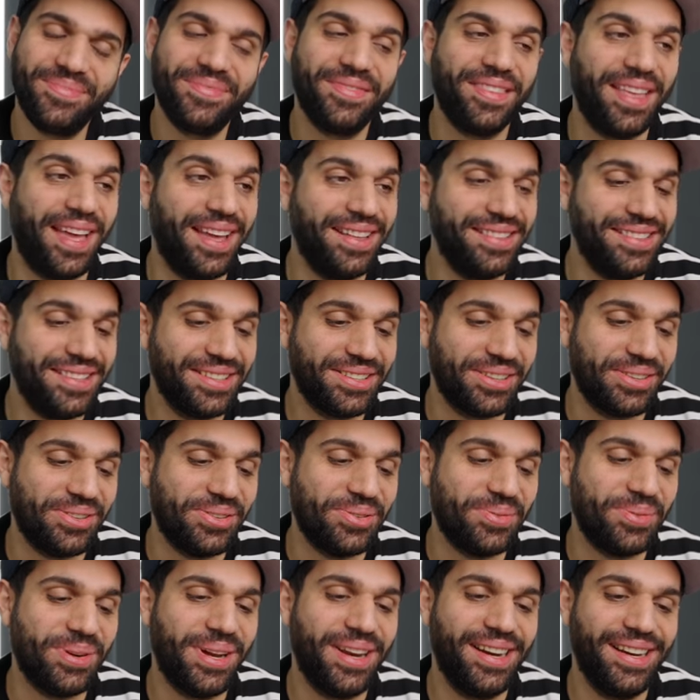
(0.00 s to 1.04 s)
That's a
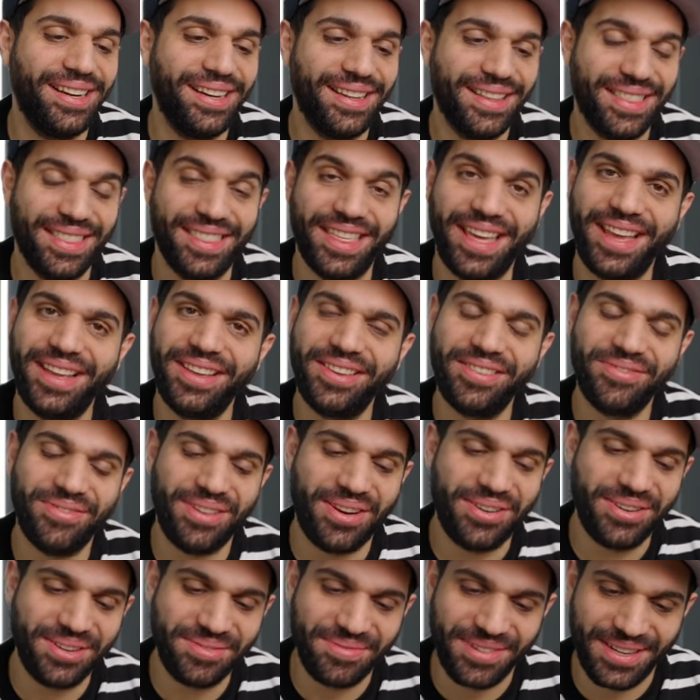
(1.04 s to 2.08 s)
good one. Thank you
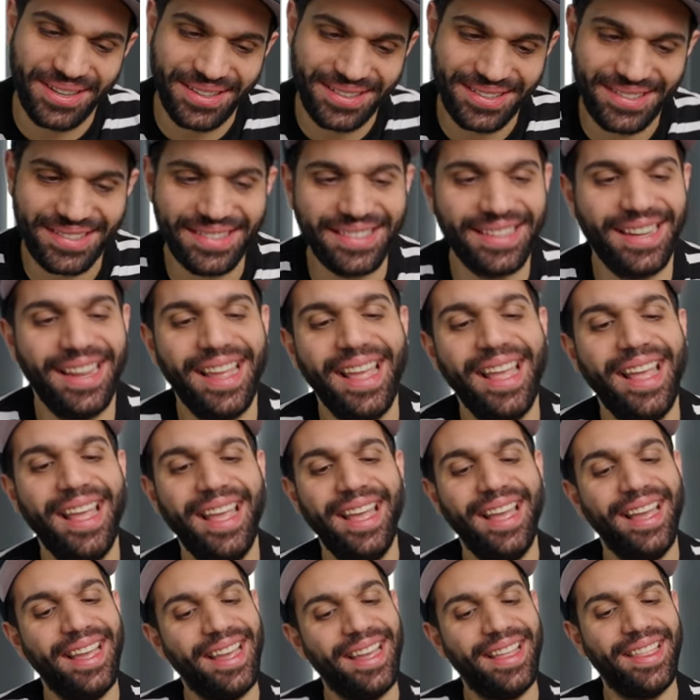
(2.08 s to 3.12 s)
very much.
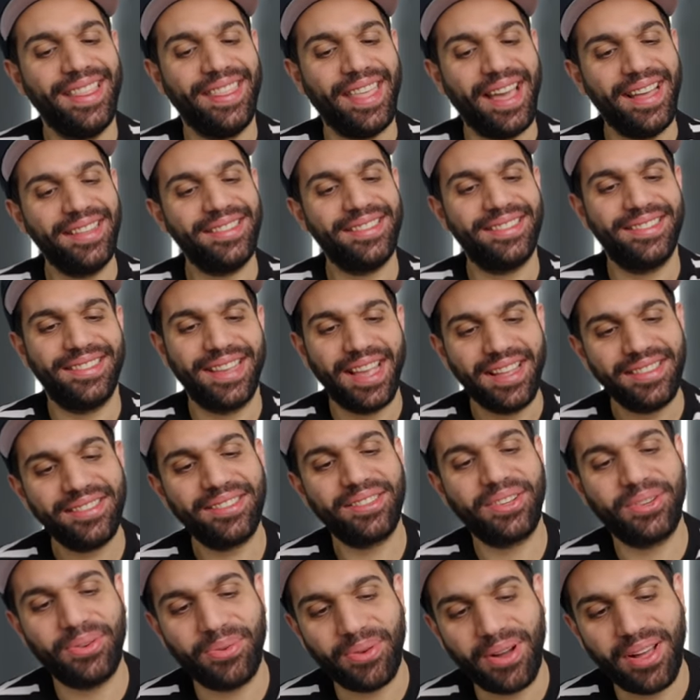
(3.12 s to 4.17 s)
That's
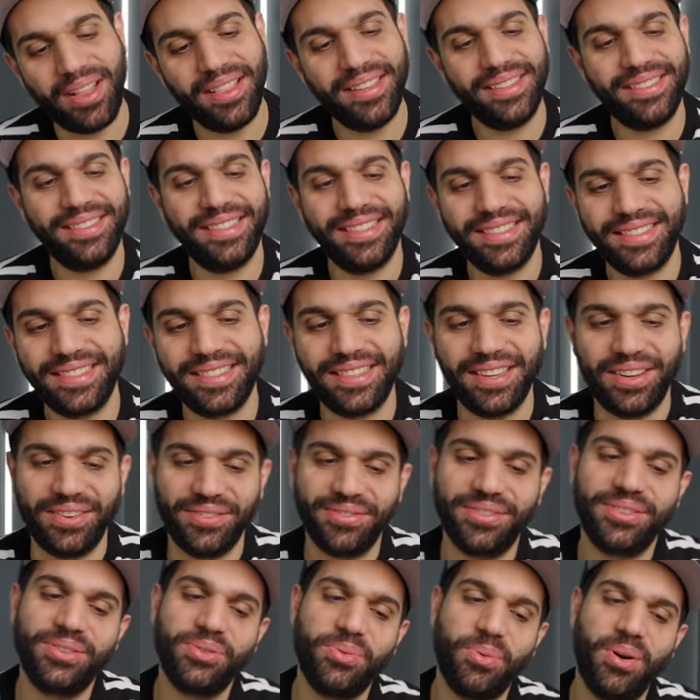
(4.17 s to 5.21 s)
that's quality
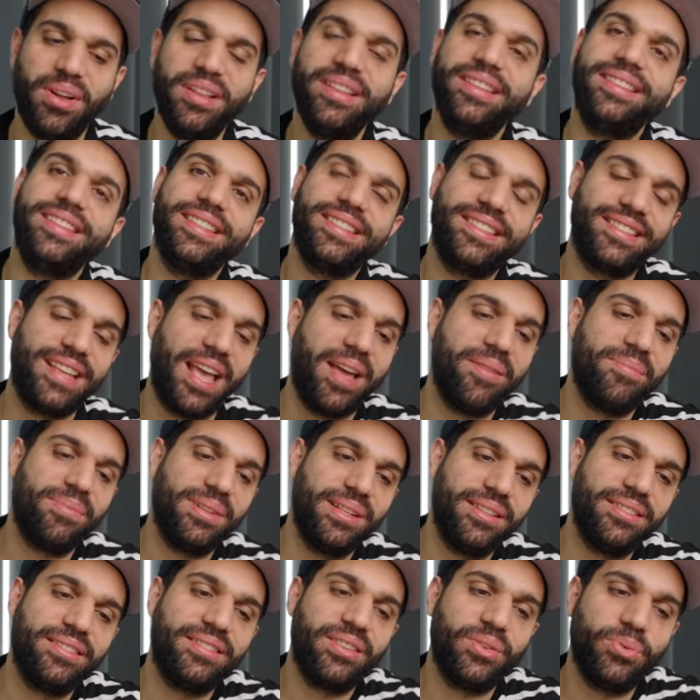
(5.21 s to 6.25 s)
stuff. Quality
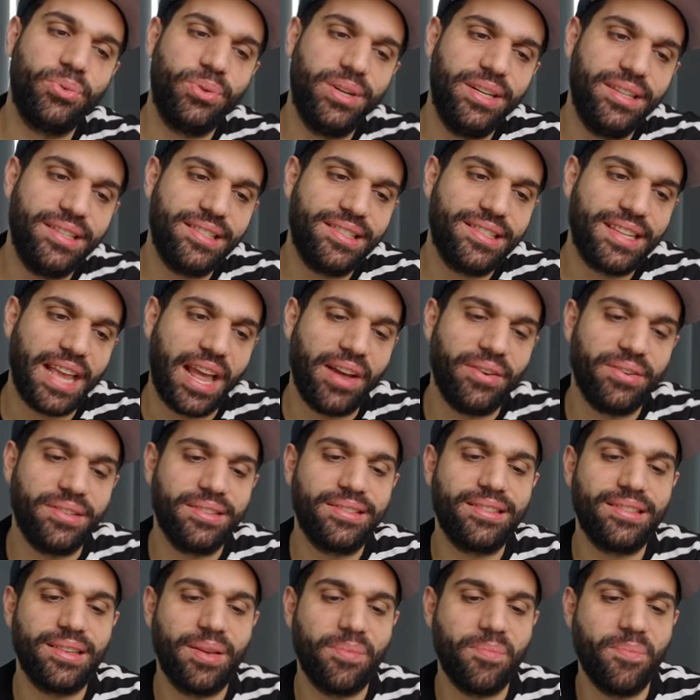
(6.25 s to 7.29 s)
samples, weird
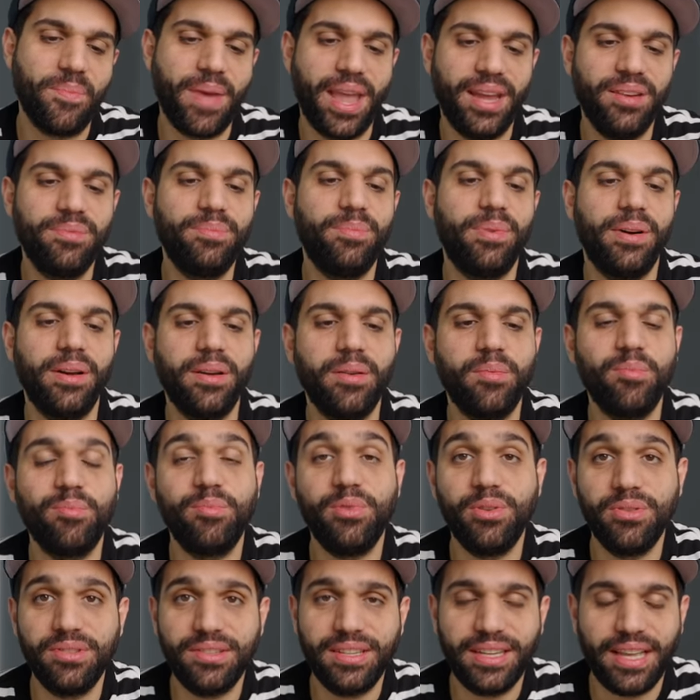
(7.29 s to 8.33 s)
sounds made by
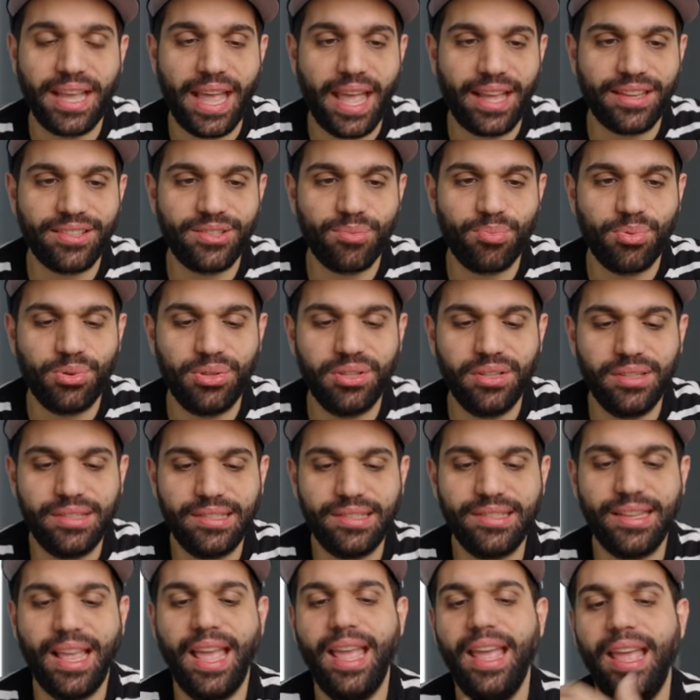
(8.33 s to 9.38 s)
music
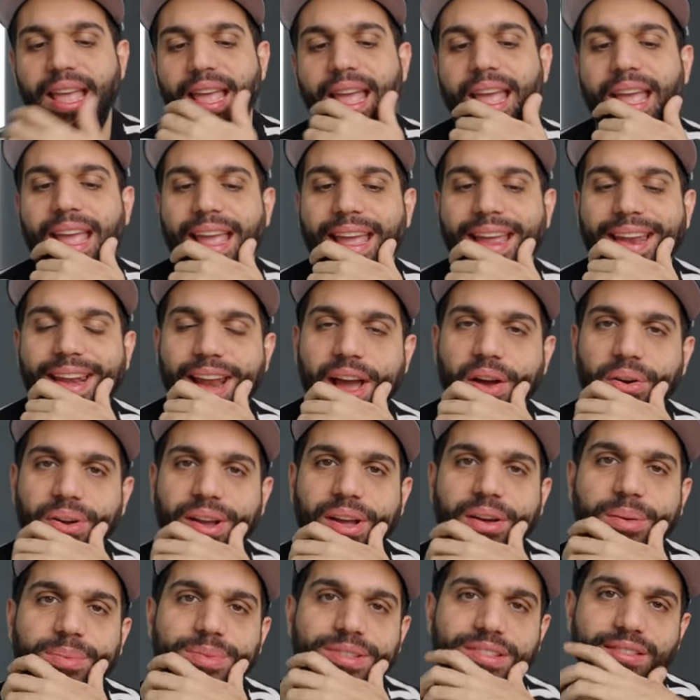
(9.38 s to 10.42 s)
experts. And now
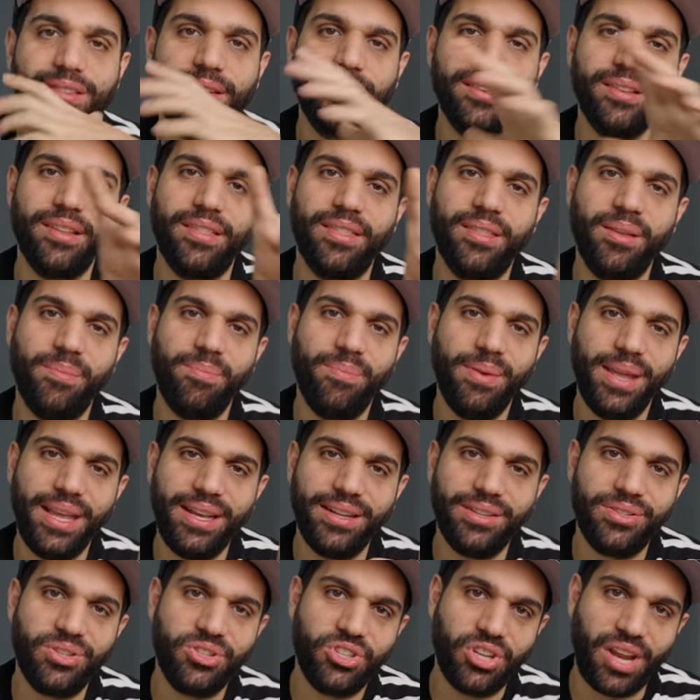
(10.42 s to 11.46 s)
comes the the
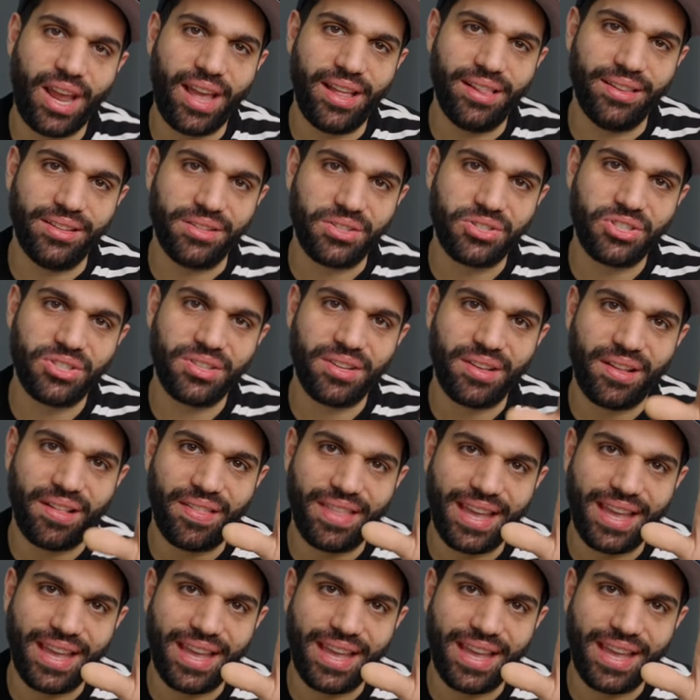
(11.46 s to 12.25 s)
big challenge.